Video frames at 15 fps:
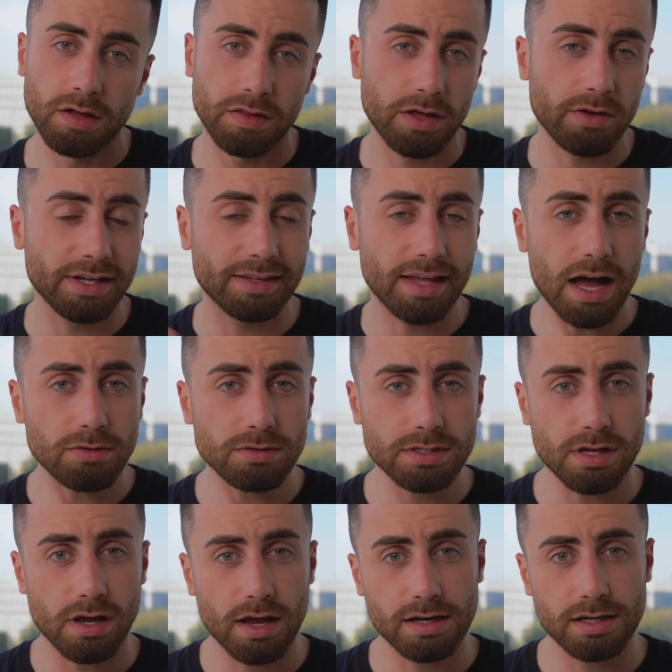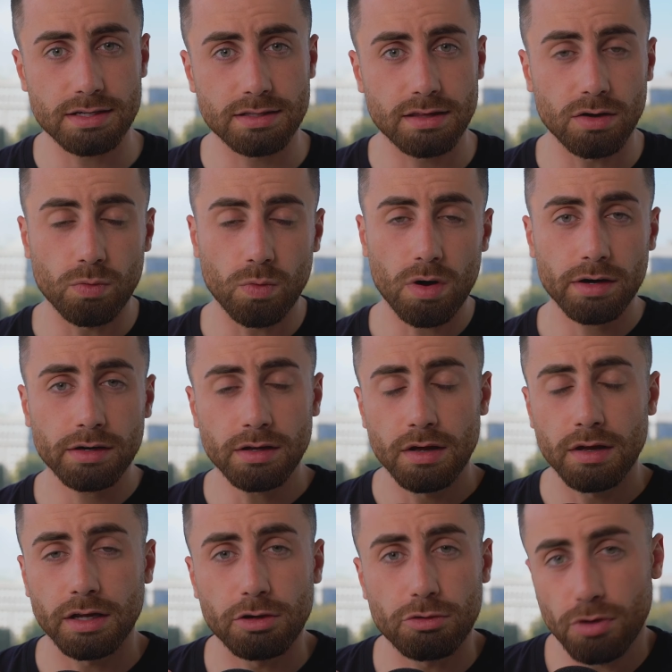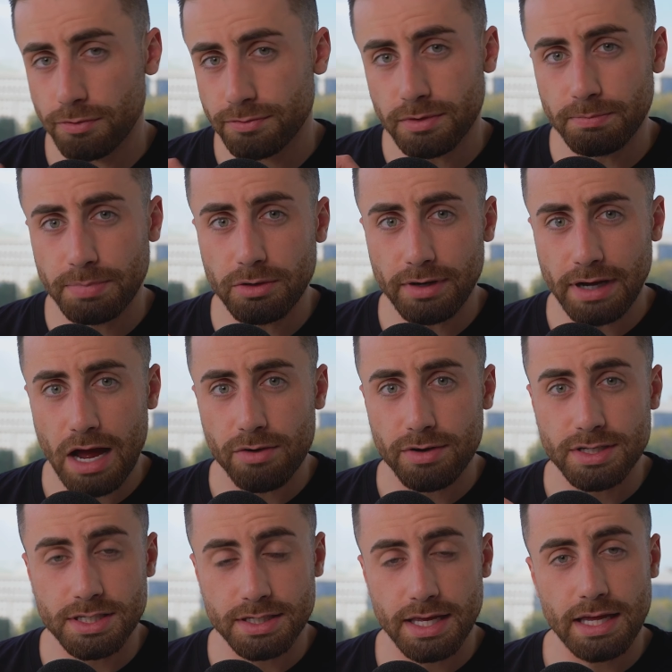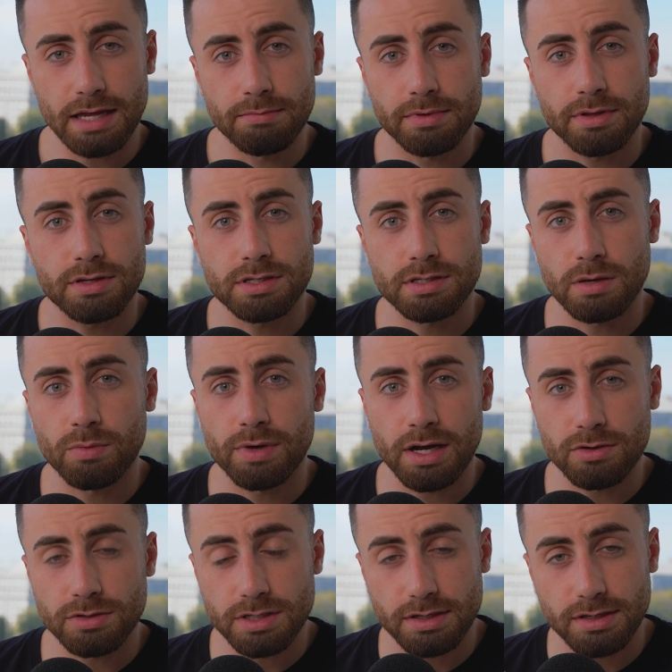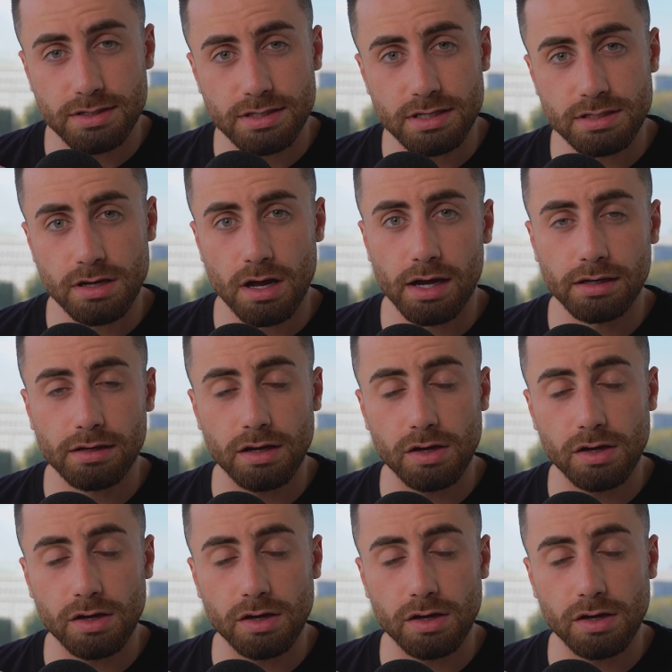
The only downside is that one, you're often building out a scheme that someone else has designed